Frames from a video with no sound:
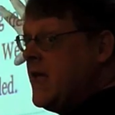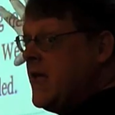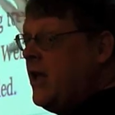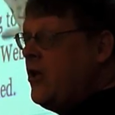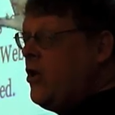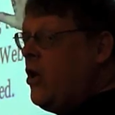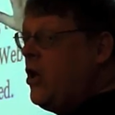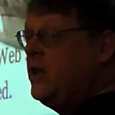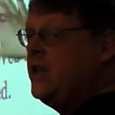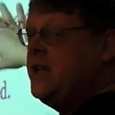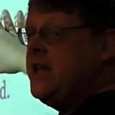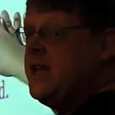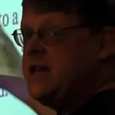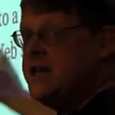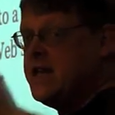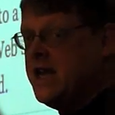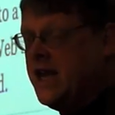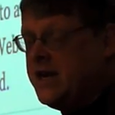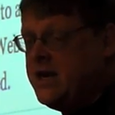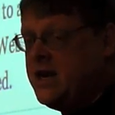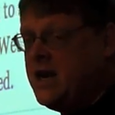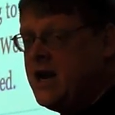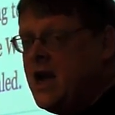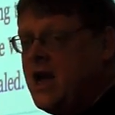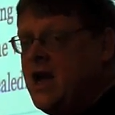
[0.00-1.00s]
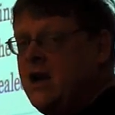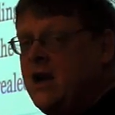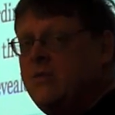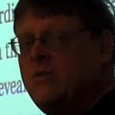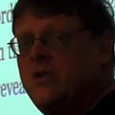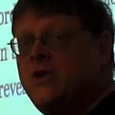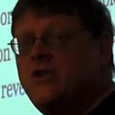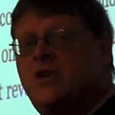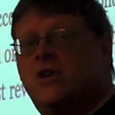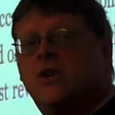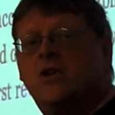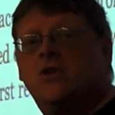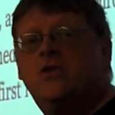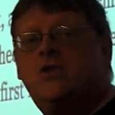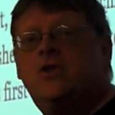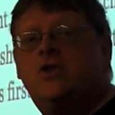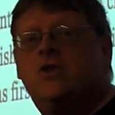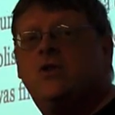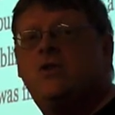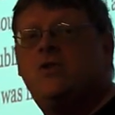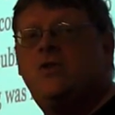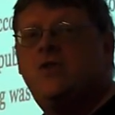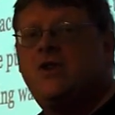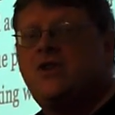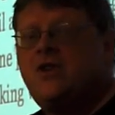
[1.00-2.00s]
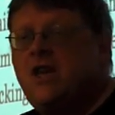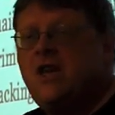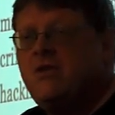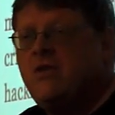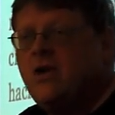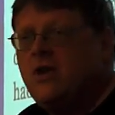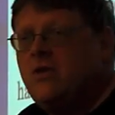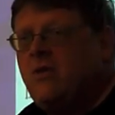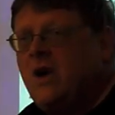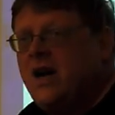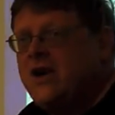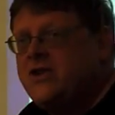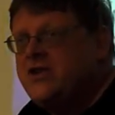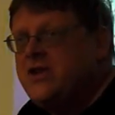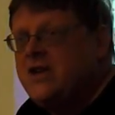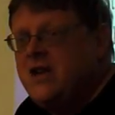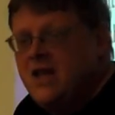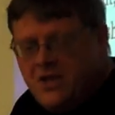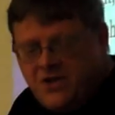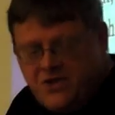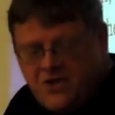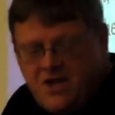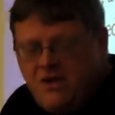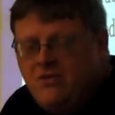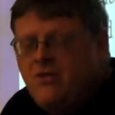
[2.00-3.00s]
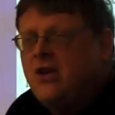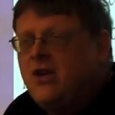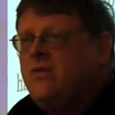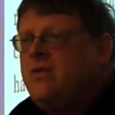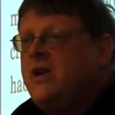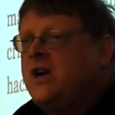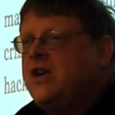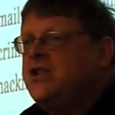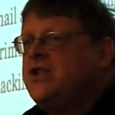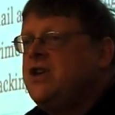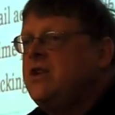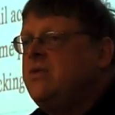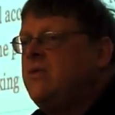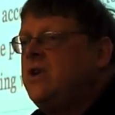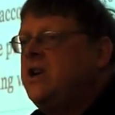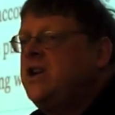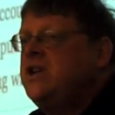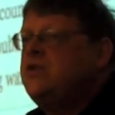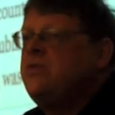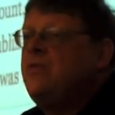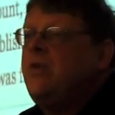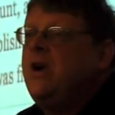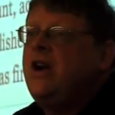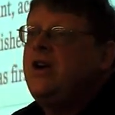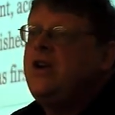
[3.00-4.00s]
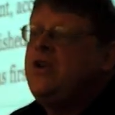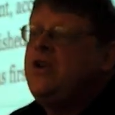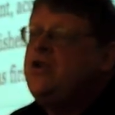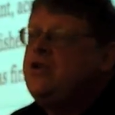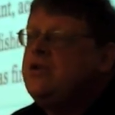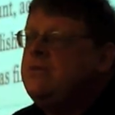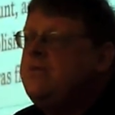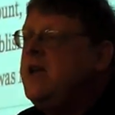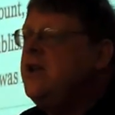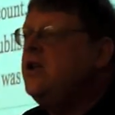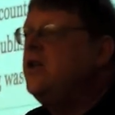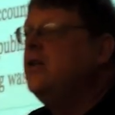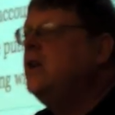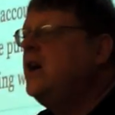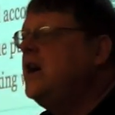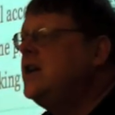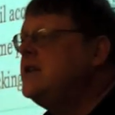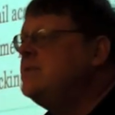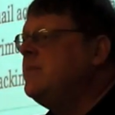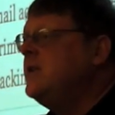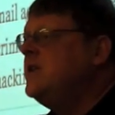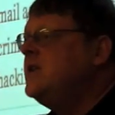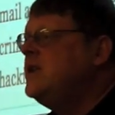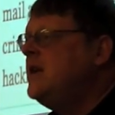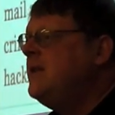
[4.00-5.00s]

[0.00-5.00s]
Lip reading: And all he did was go to the secret question, and the secret question was, where did you meet your husband?